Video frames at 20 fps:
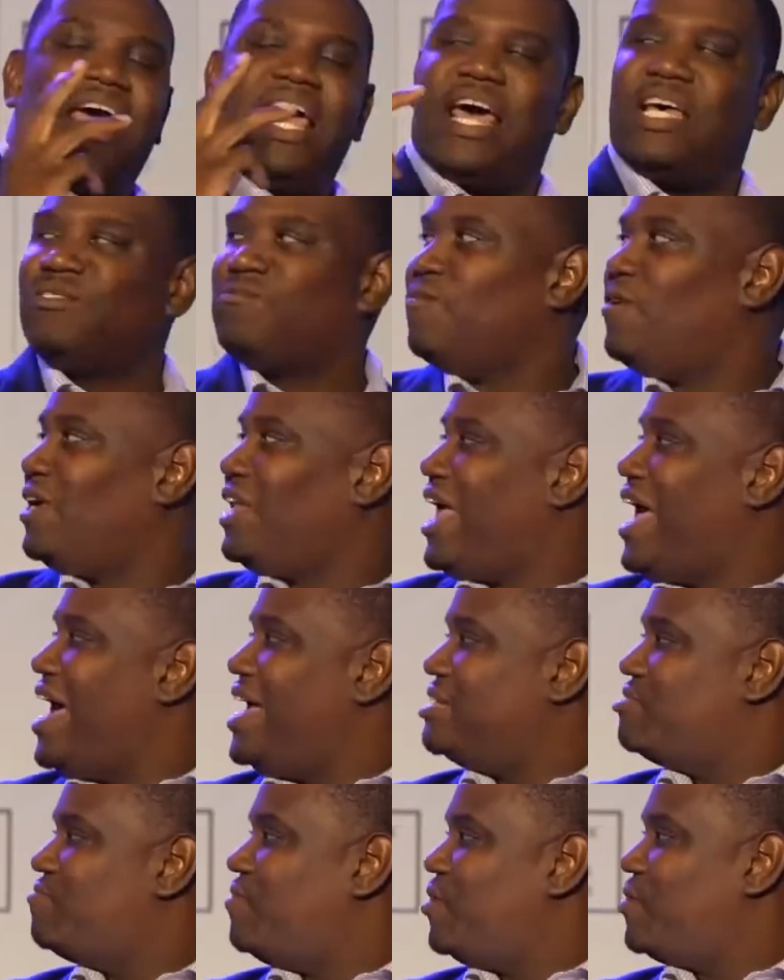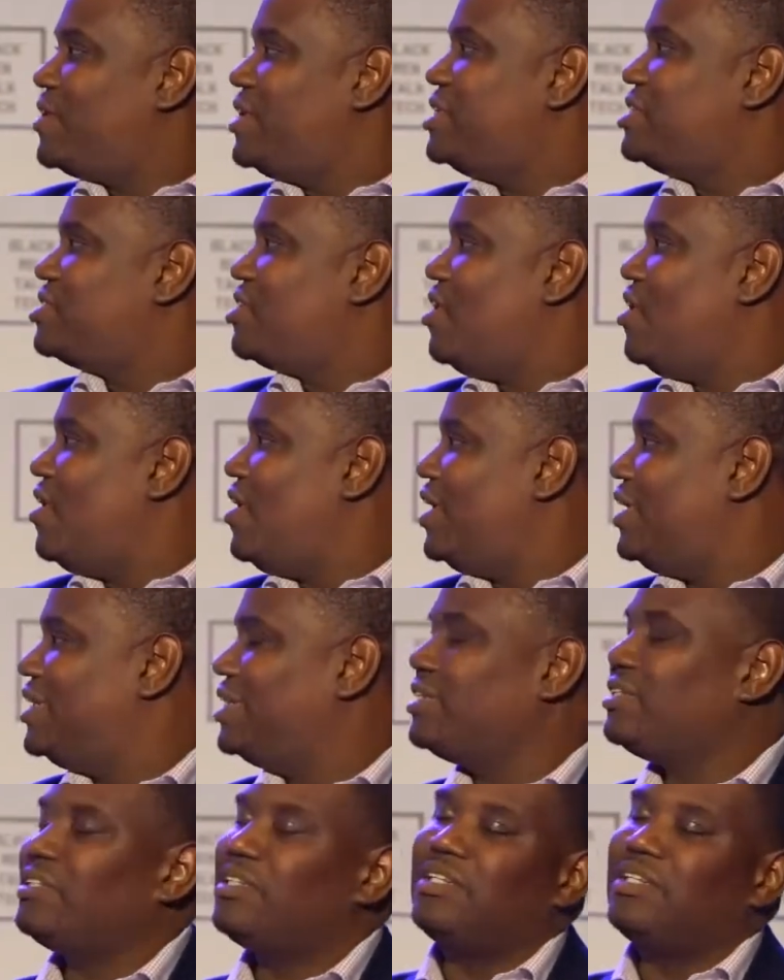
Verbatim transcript: as well as focused on